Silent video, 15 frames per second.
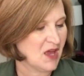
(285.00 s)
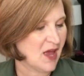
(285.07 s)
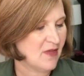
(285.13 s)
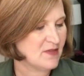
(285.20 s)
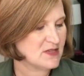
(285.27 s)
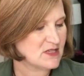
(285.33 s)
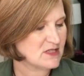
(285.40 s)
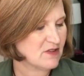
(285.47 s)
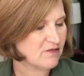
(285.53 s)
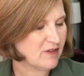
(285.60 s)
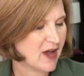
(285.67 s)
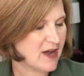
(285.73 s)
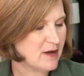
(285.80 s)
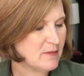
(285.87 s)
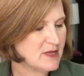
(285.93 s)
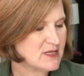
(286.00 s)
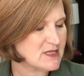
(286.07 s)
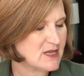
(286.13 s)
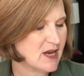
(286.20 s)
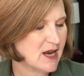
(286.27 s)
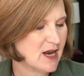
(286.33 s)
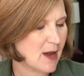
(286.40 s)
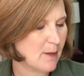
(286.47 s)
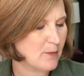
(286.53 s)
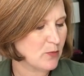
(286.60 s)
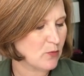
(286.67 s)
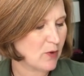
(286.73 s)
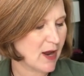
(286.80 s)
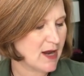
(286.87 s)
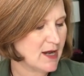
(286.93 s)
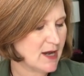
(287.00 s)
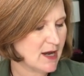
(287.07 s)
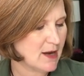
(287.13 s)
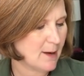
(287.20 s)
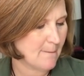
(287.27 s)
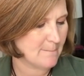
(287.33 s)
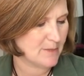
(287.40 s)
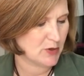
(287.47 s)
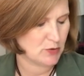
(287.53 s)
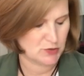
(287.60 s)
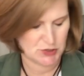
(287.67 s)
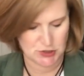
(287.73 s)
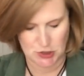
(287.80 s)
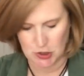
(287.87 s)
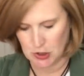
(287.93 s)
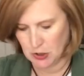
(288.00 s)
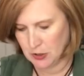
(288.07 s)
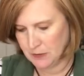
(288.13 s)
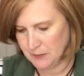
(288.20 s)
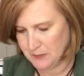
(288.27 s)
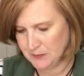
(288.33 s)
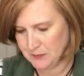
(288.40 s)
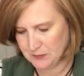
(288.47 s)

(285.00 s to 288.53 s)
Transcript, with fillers: And this is a vitamin C brightening booster.